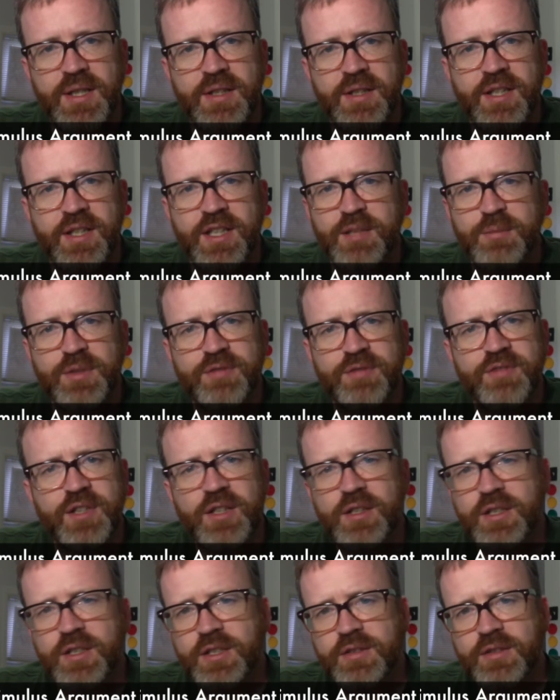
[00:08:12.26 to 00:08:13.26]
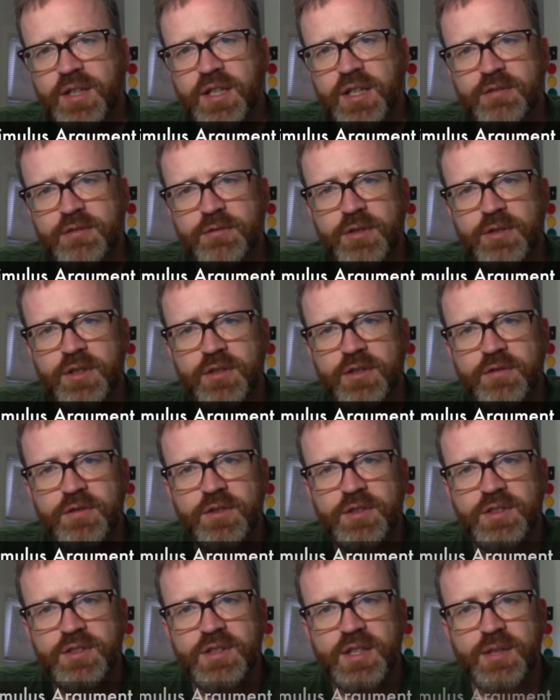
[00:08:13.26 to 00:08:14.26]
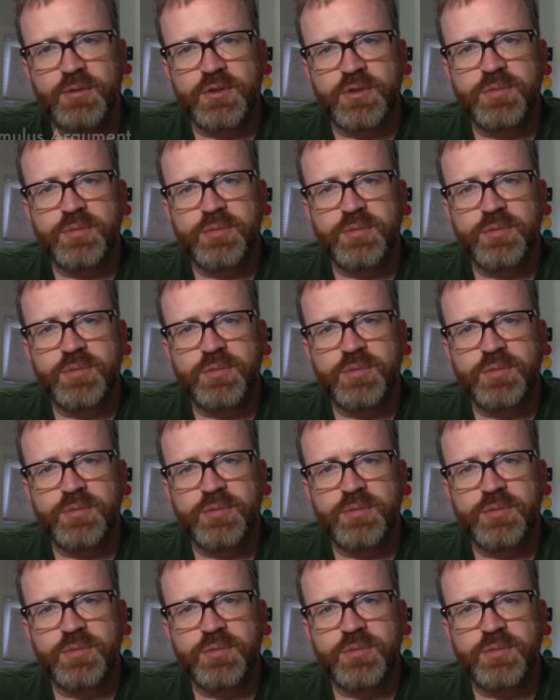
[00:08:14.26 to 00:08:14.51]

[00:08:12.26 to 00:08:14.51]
They can be very creative with their first language,